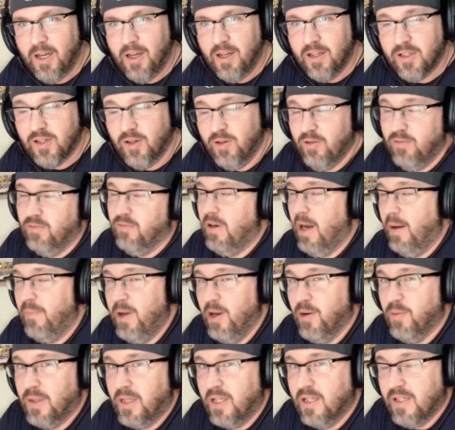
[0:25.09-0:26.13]
So I'm
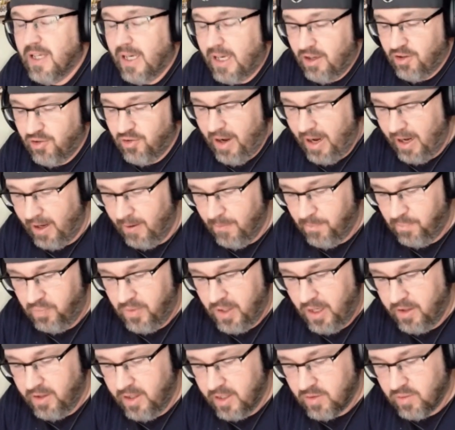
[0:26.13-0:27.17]
here with the second track.
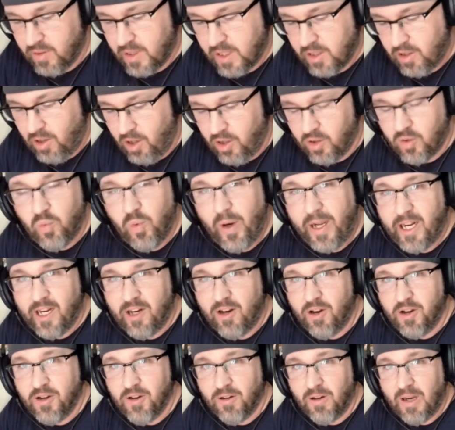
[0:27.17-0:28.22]
This one's called Waited
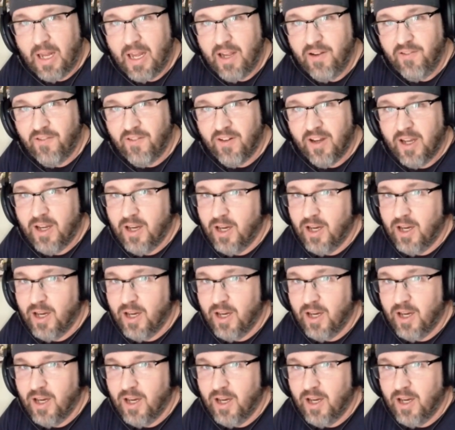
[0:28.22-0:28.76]
All Your Life.